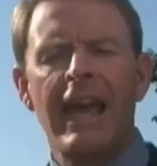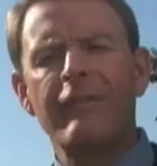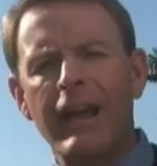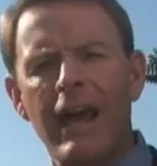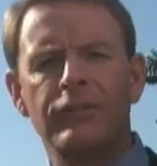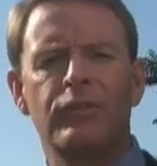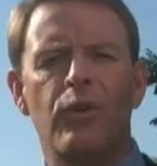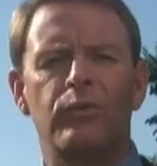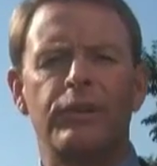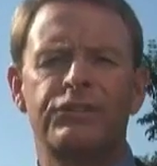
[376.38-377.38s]
Every
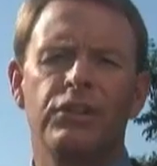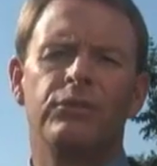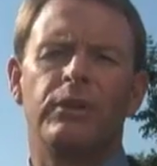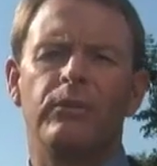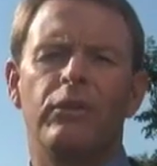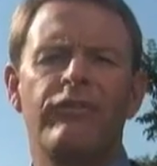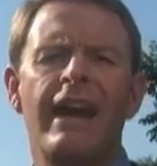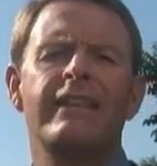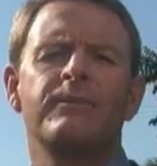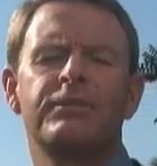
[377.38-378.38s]
household with children will
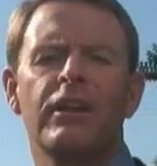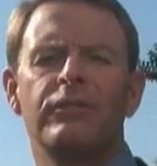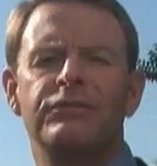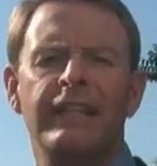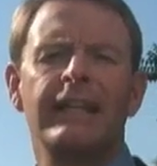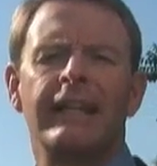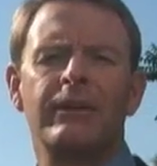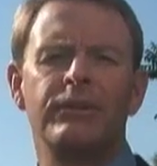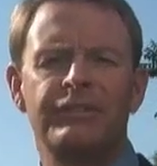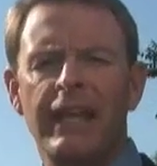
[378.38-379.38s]
find themselves dealing
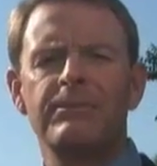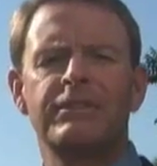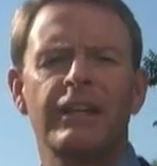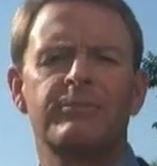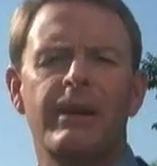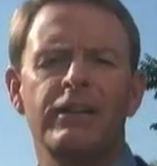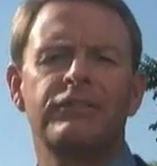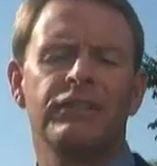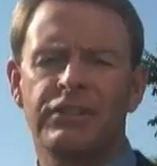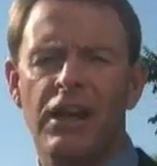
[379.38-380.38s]
with same-sex marriage
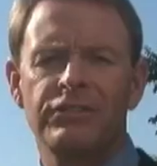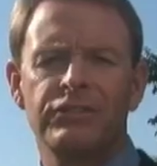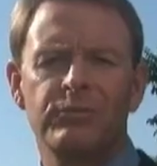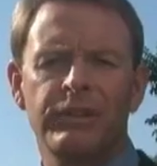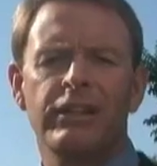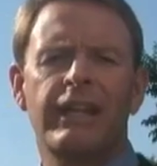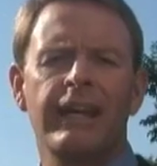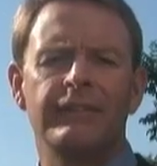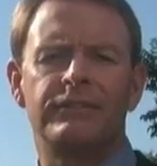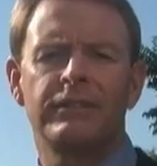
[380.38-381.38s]
discussions with their
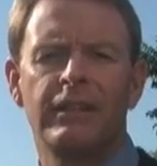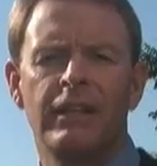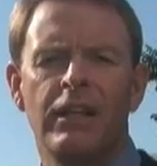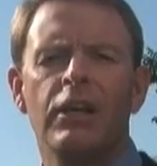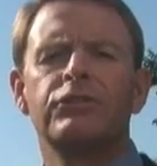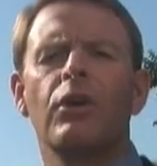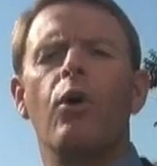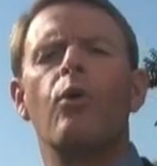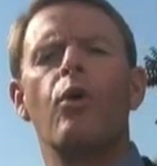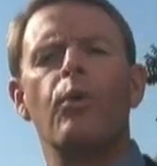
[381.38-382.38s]
kids.
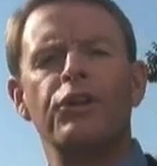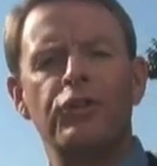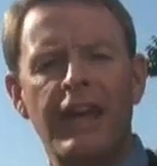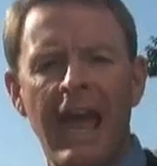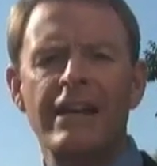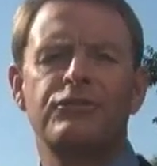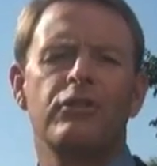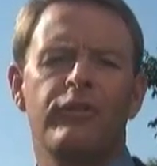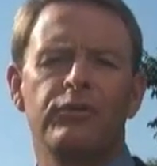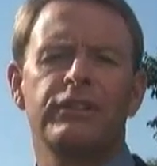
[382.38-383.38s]
So, when you cast
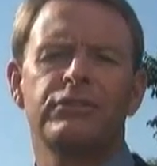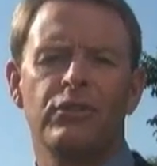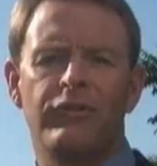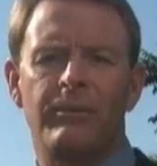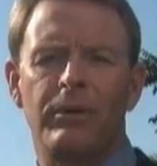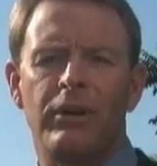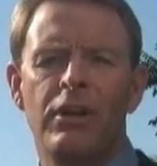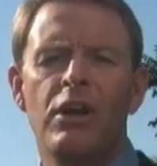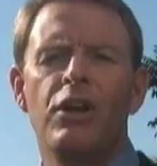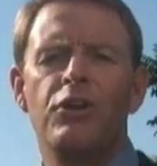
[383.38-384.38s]
your vote this November,
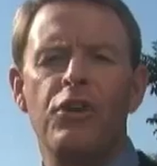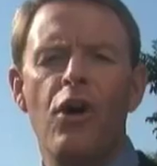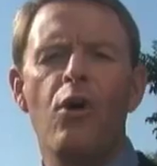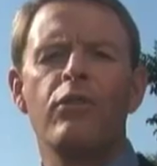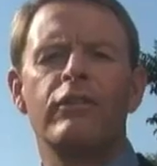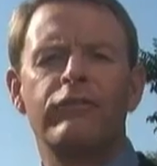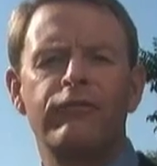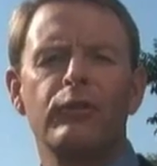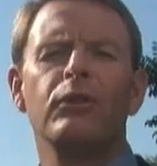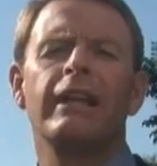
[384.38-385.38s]
know the
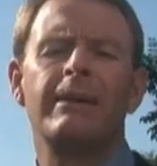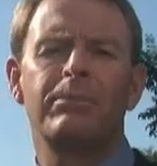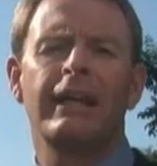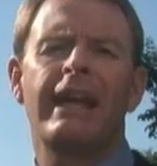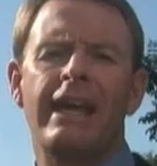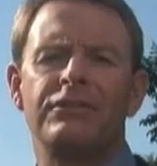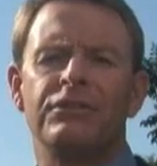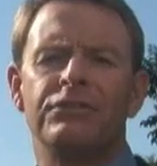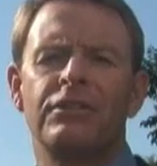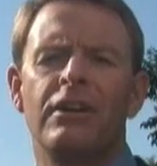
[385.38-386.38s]
full
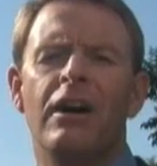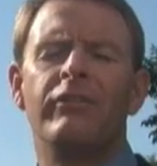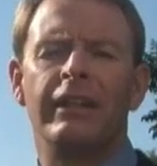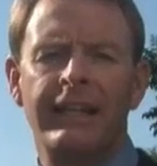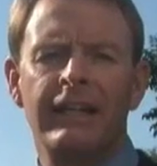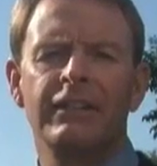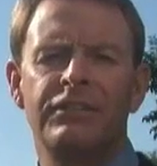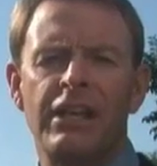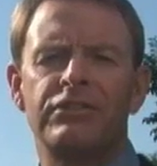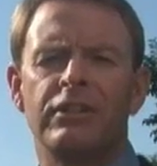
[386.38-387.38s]
implications of the
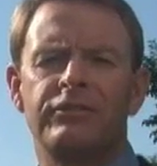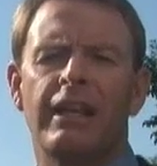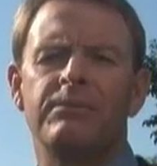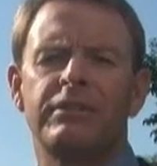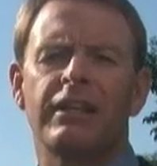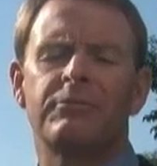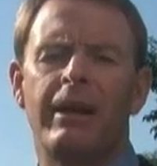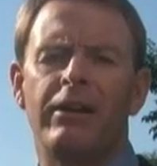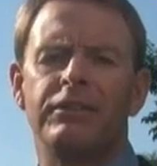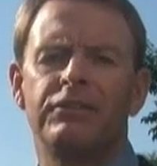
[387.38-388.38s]
legalization of same-sex
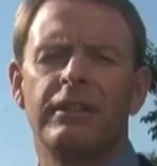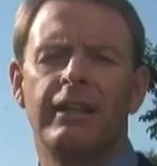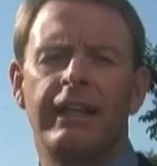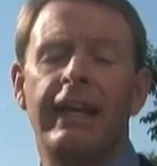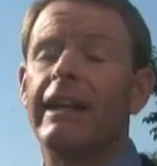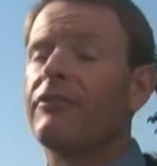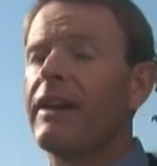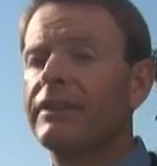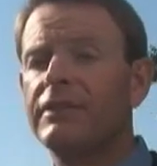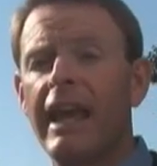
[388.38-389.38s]
marriage. It
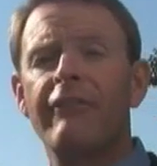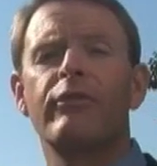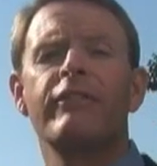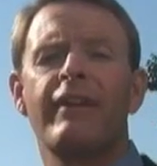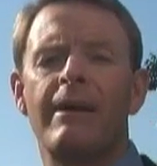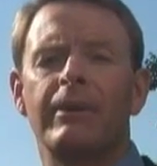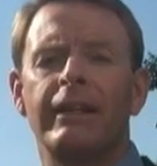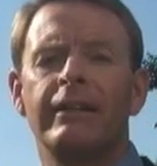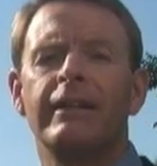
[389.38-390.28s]
affects every family,